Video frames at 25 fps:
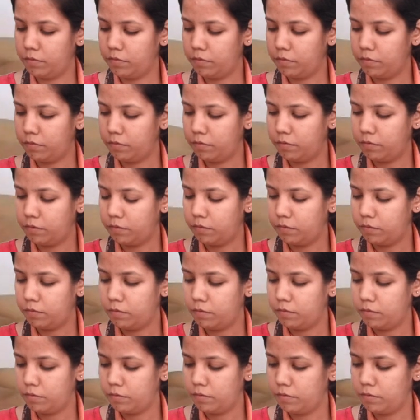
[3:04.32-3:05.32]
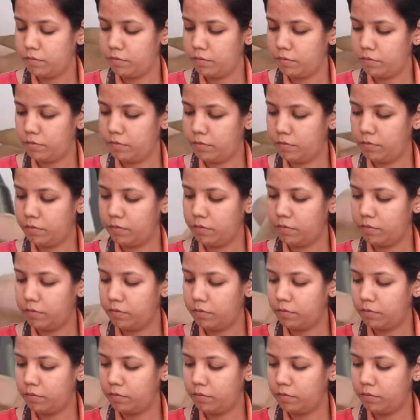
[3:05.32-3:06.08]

(no one is talking)